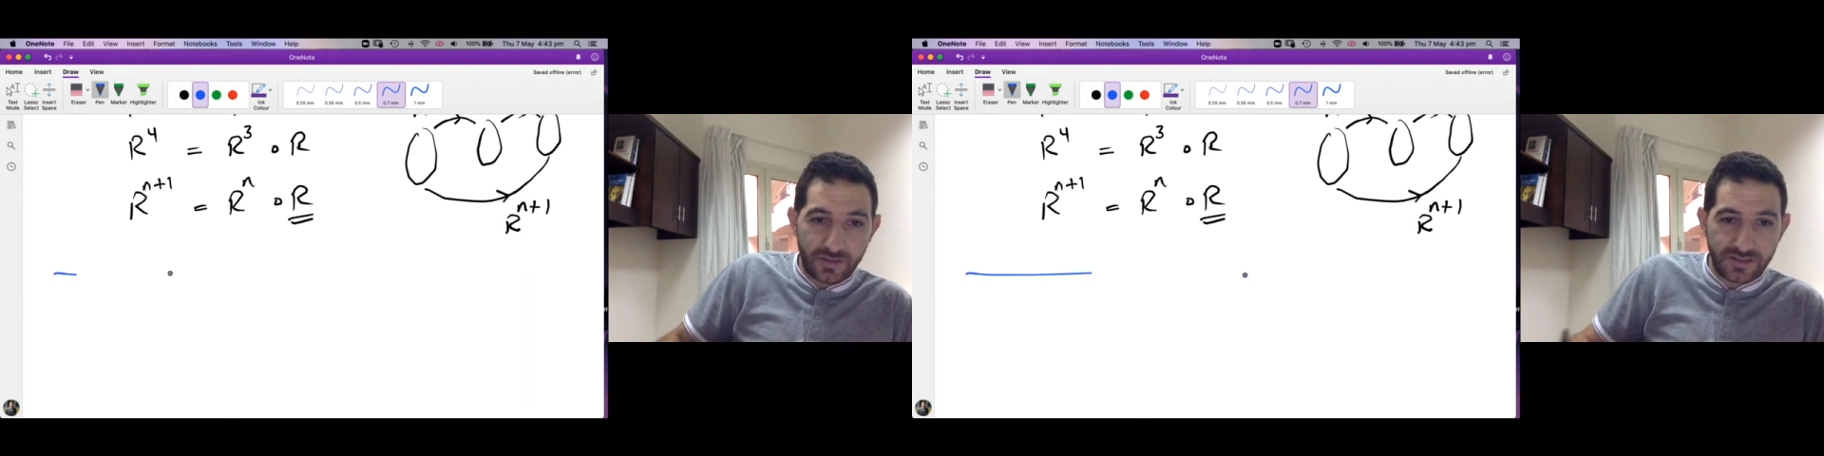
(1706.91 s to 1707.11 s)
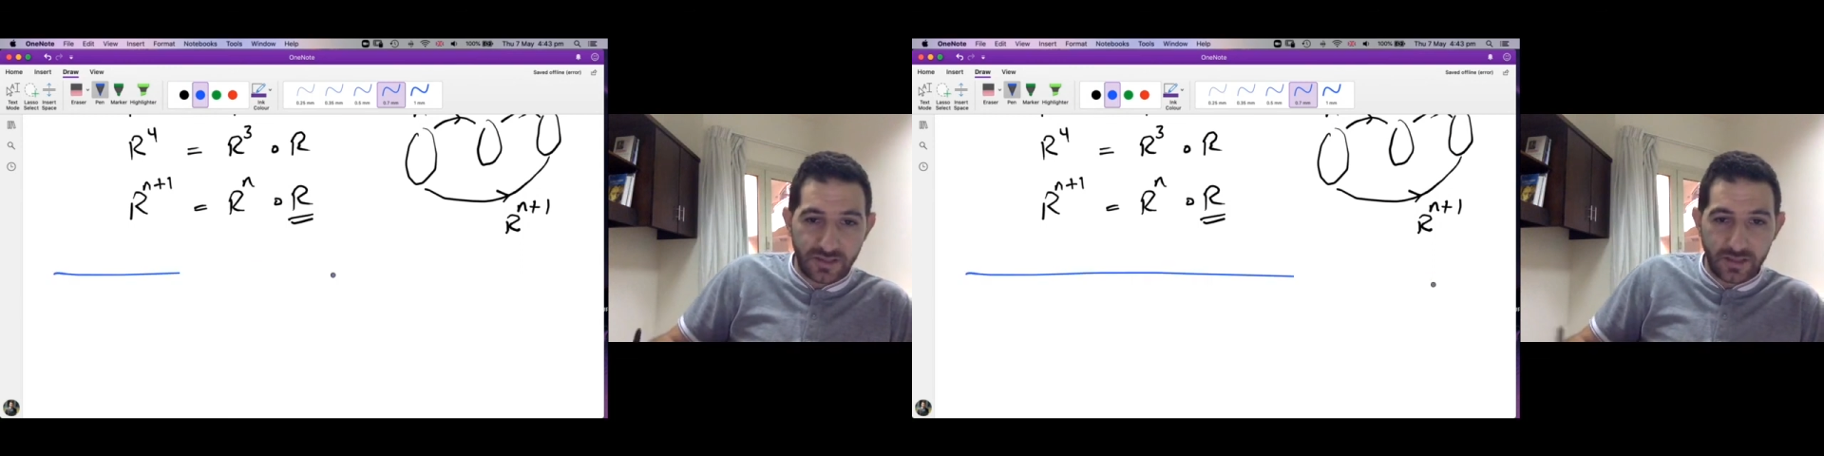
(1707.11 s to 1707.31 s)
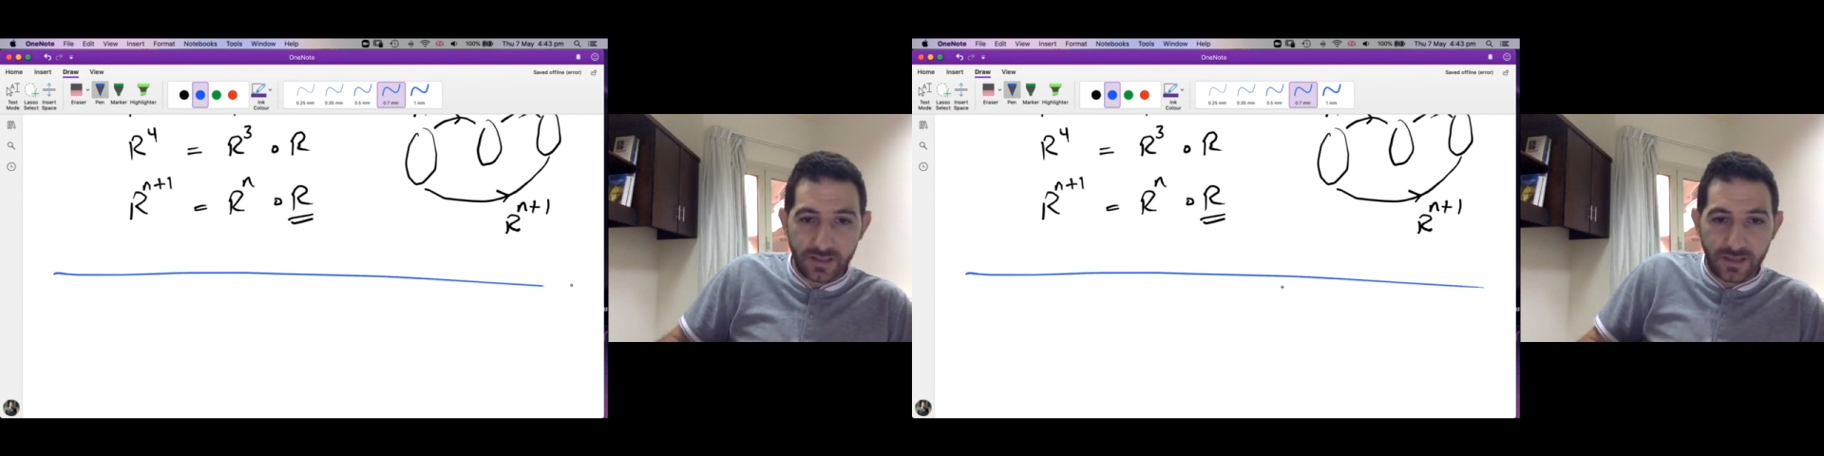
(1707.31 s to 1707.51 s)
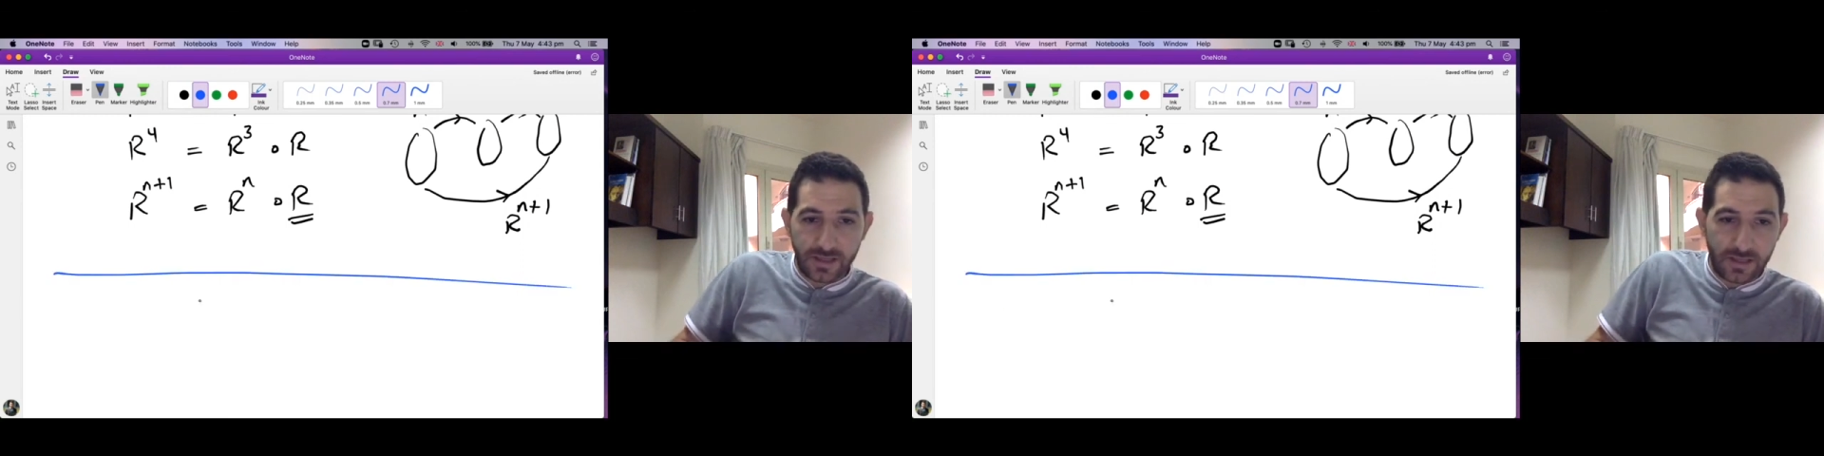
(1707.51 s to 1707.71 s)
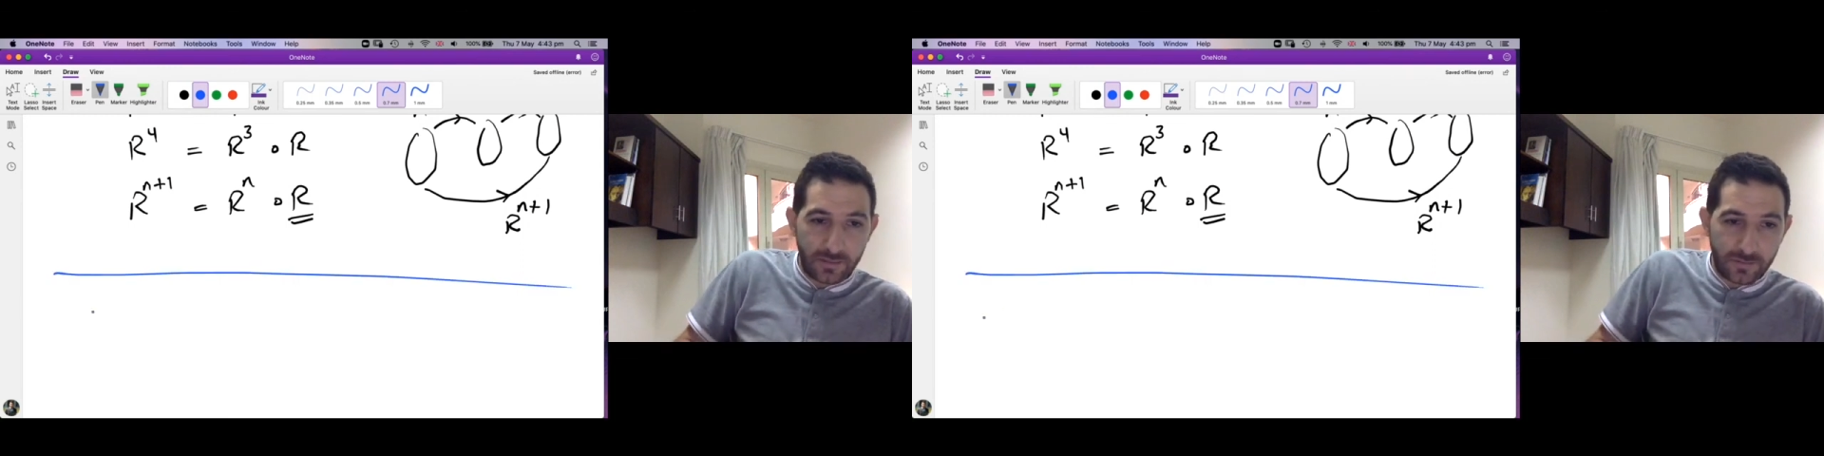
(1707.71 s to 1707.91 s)
saying
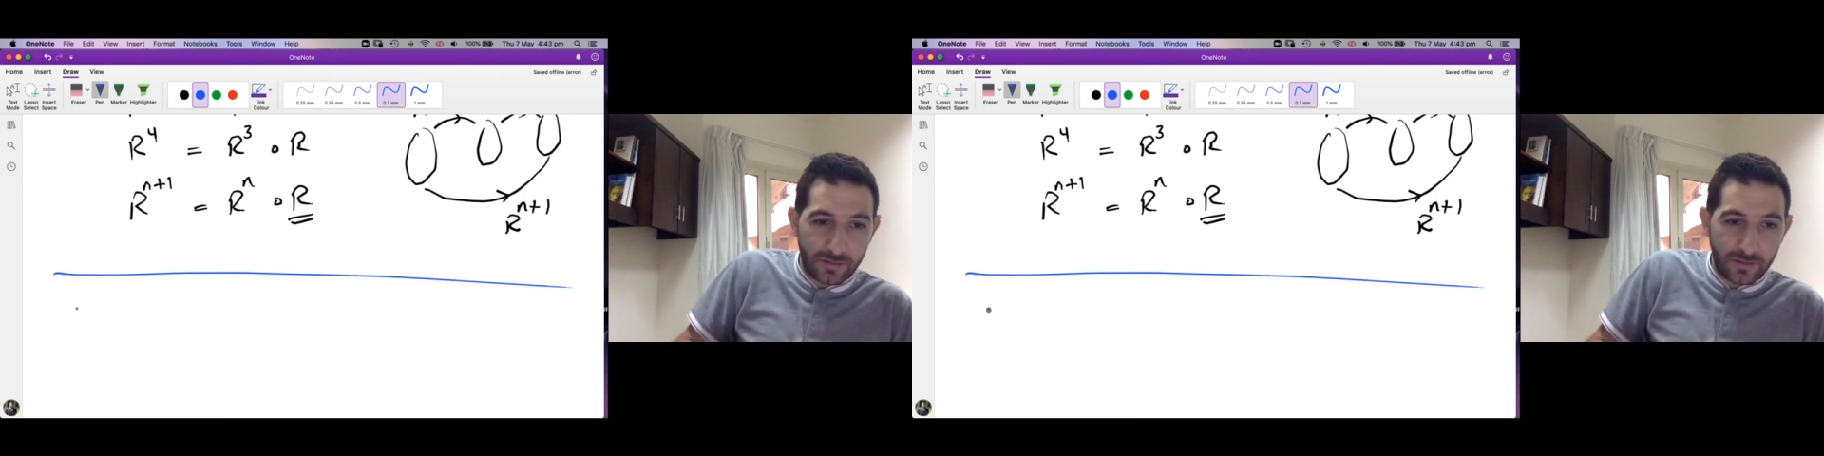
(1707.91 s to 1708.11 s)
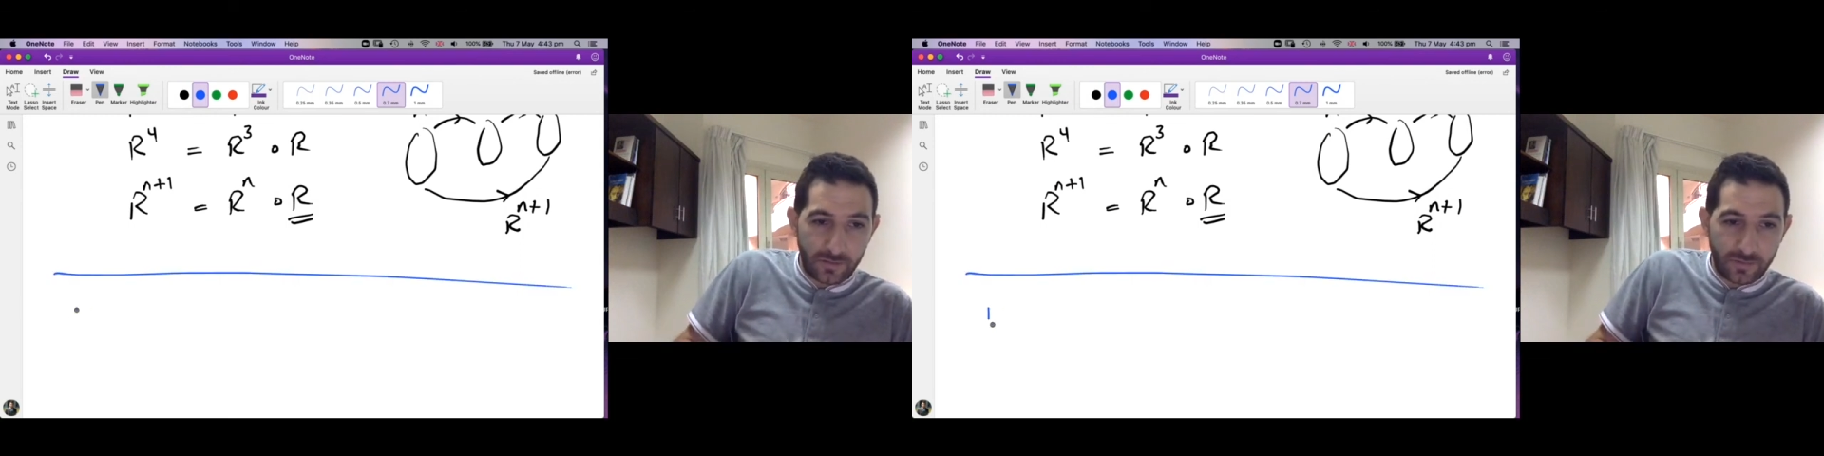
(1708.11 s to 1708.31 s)
a lemma,